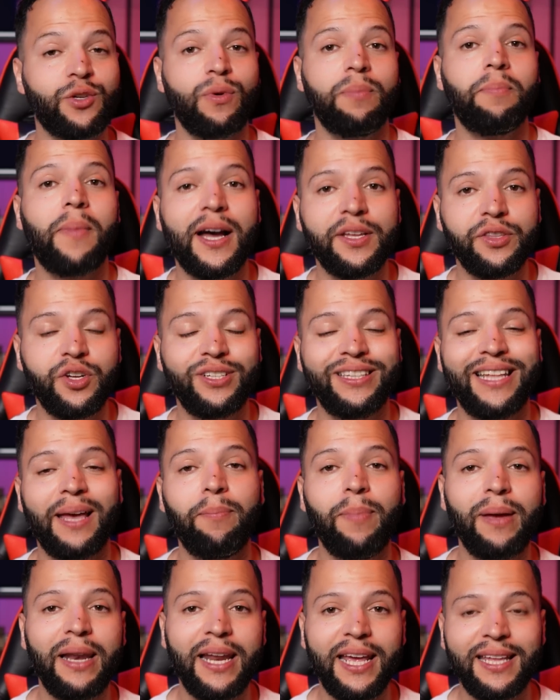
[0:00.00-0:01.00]
a reminder,
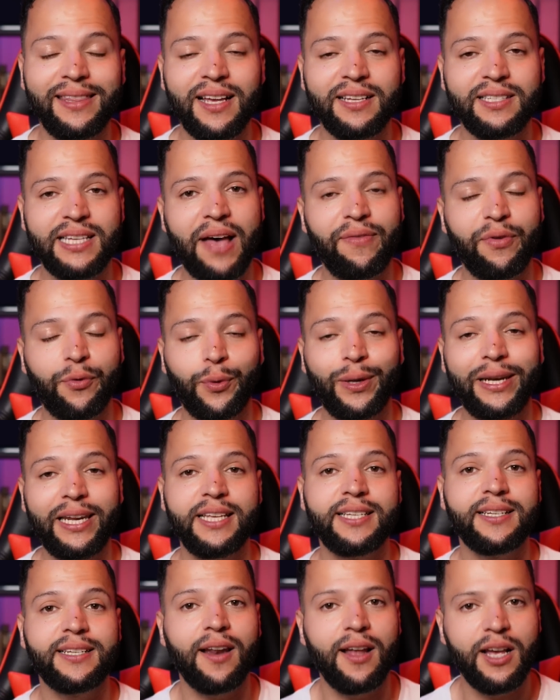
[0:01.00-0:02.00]
Dembele does have a
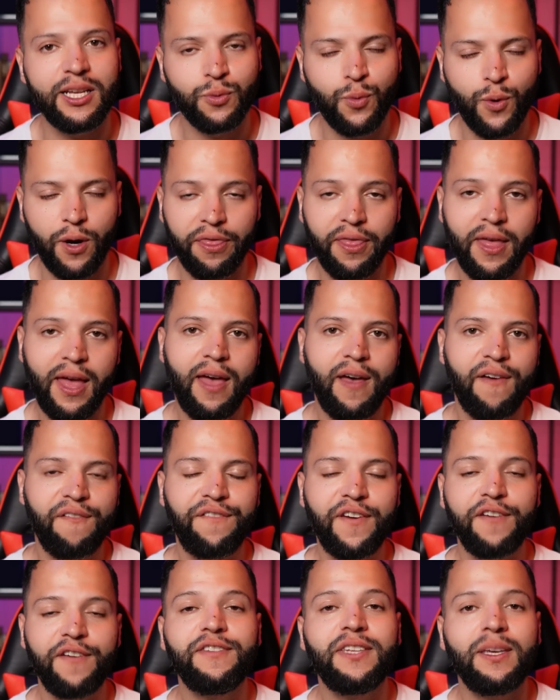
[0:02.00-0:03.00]
release clause worth
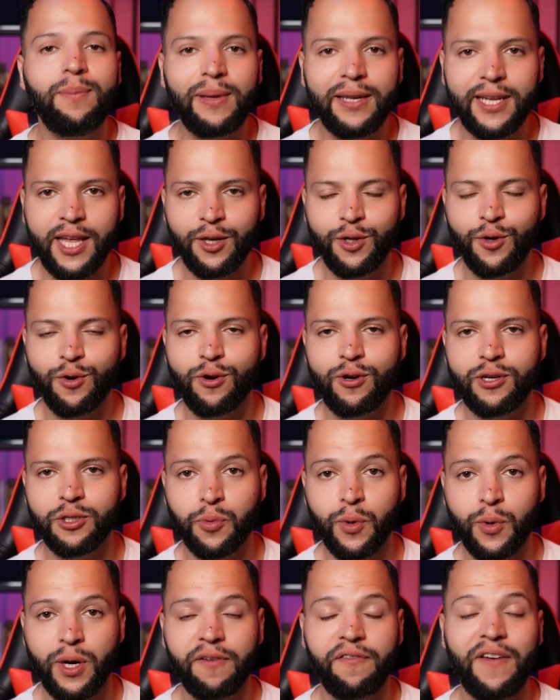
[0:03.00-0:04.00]
50 million
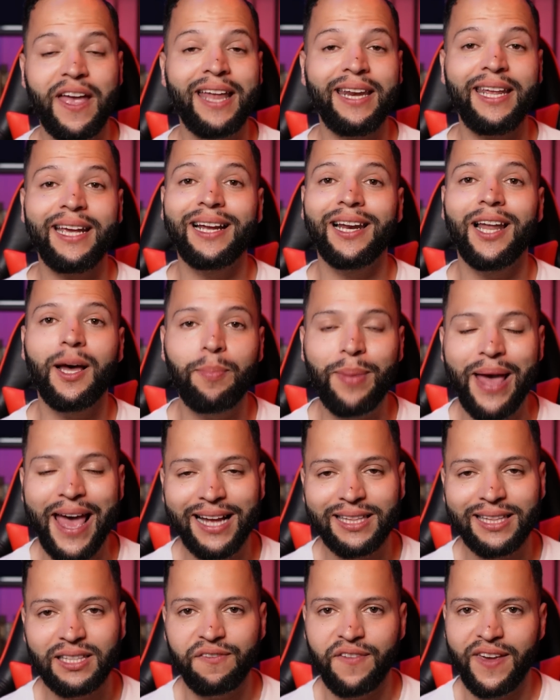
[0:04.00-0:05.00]
euros, where if any club
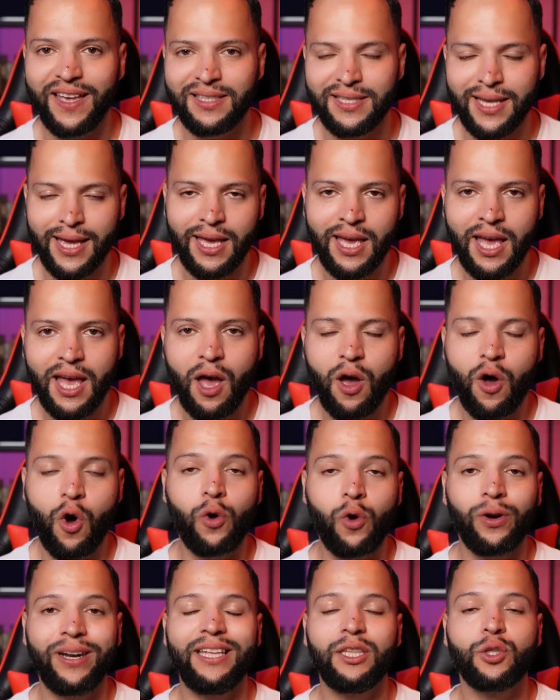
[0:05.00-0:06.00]
activates it,
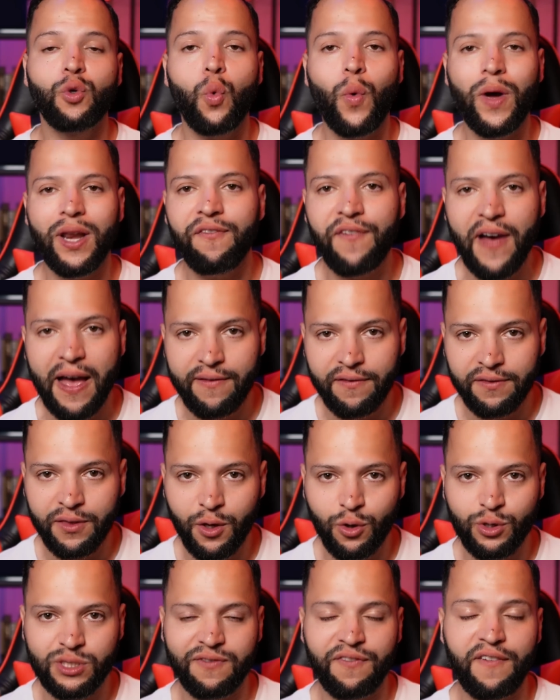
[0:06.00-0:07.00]
only 25 of
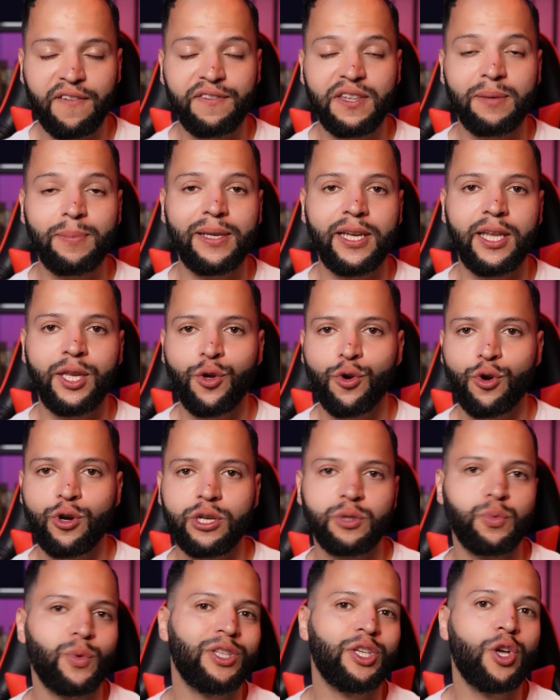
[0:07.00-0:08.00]
those 50 million
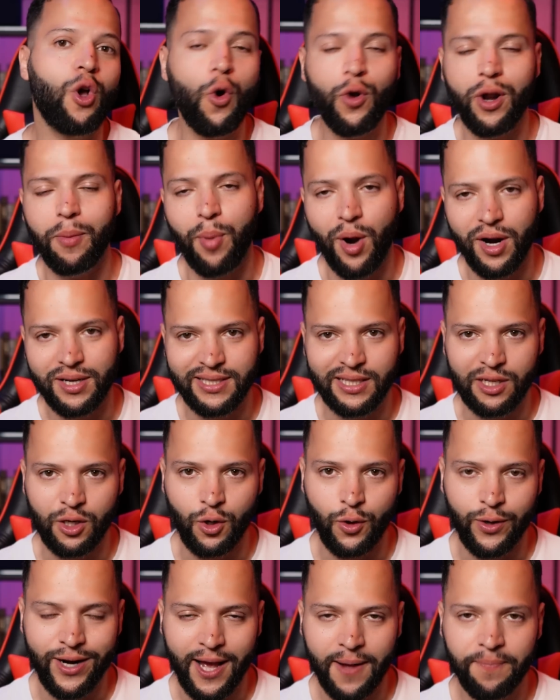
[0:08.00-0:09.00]
euros would go to
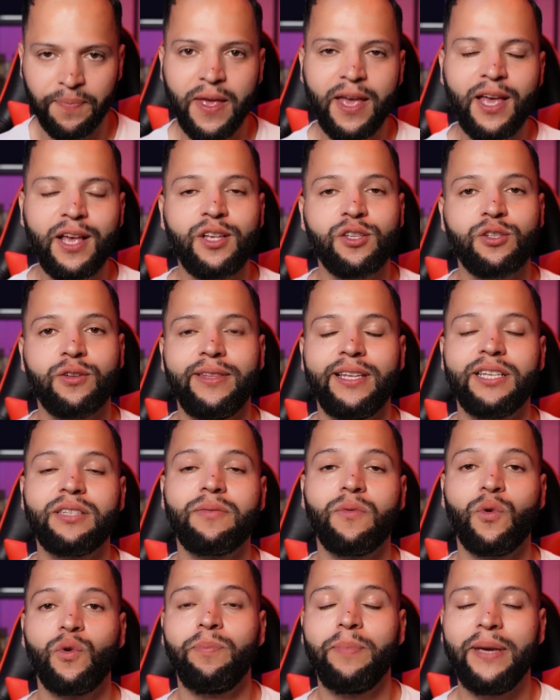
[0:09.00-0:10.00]
Barcelona. So
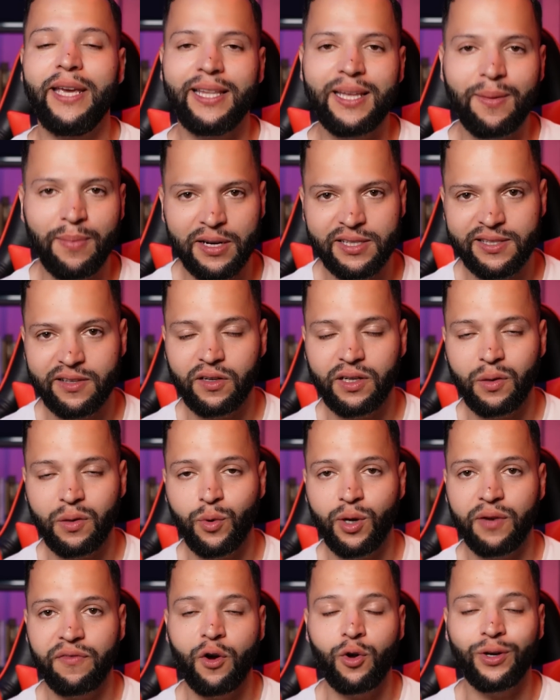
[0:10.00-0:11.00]
this would mean that Barcelona
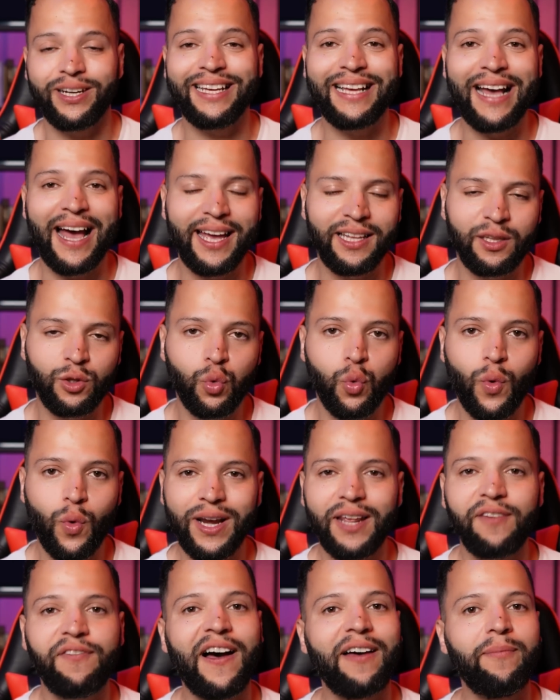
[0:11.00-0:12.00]
would have only gotten
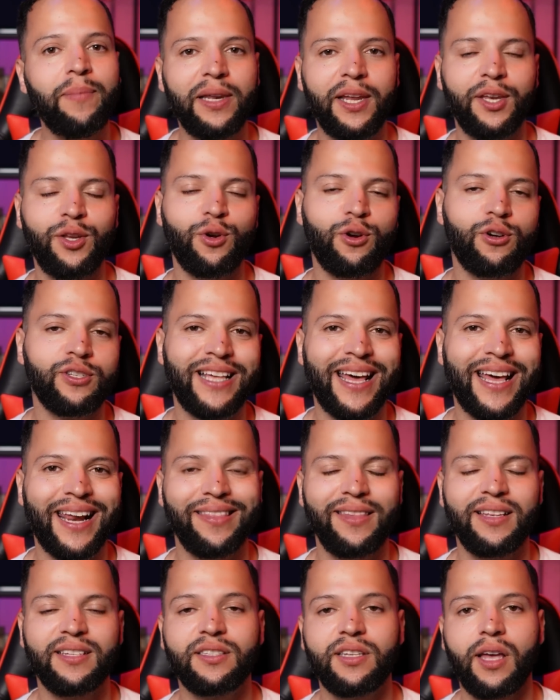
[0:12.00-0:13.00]
25 million euros
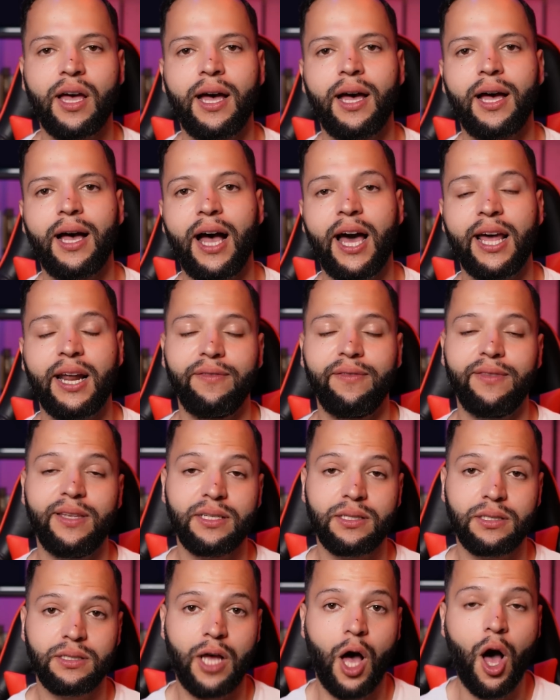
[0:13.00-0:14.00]
out of
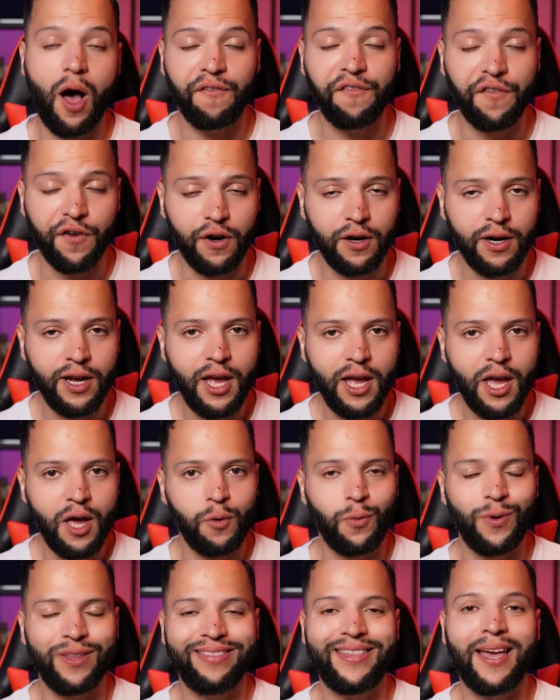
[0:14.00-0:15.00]
this offer,
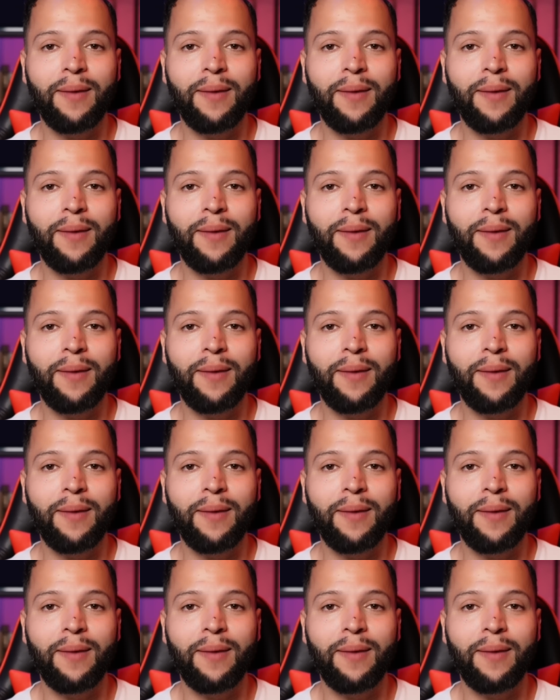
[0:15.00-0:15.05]
with